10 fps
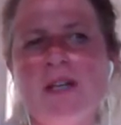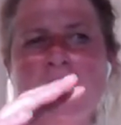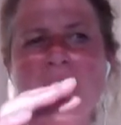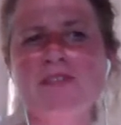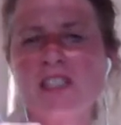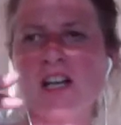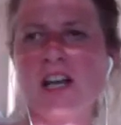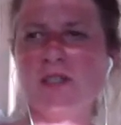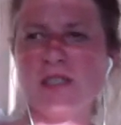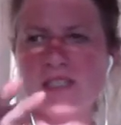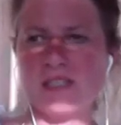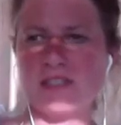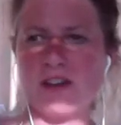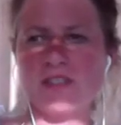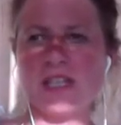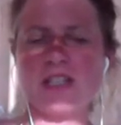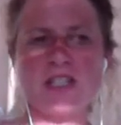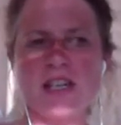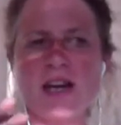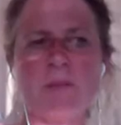We have to close this
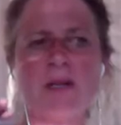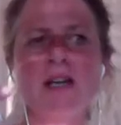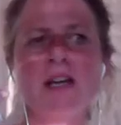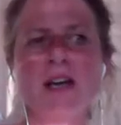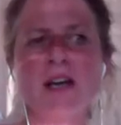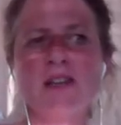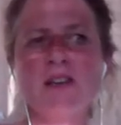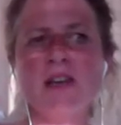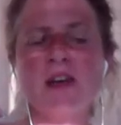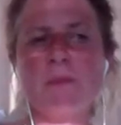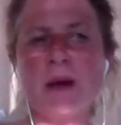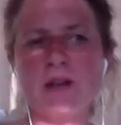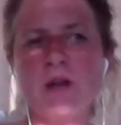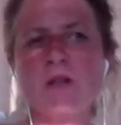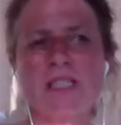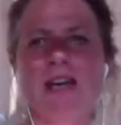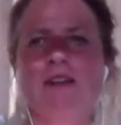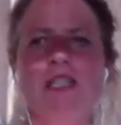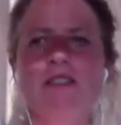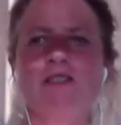conversation now, but about
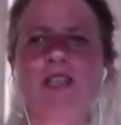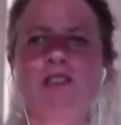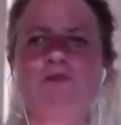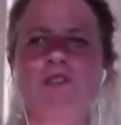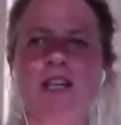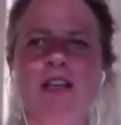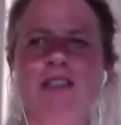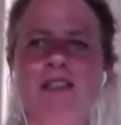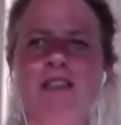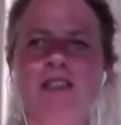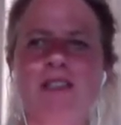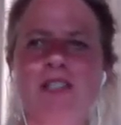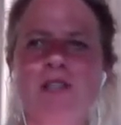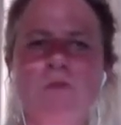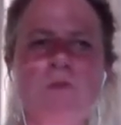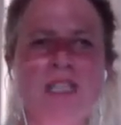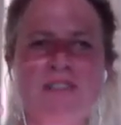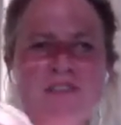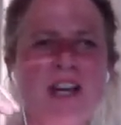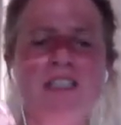lockdown is realizing that you
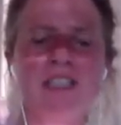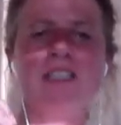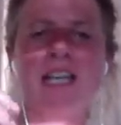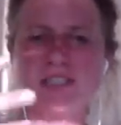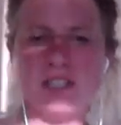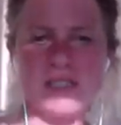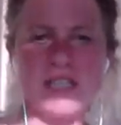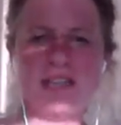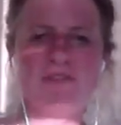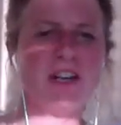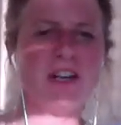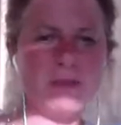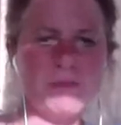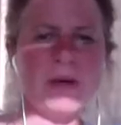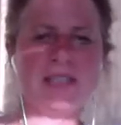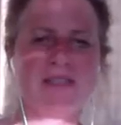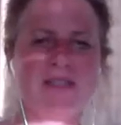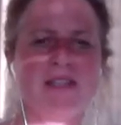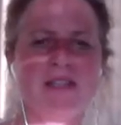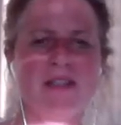need very, as you say, very
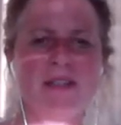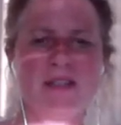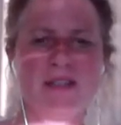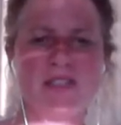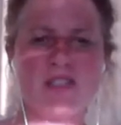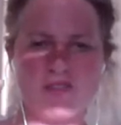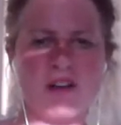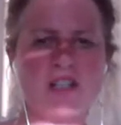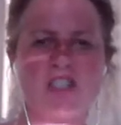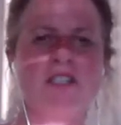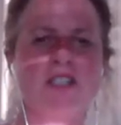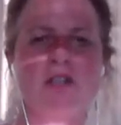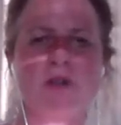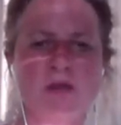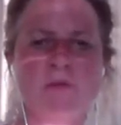basic structure to your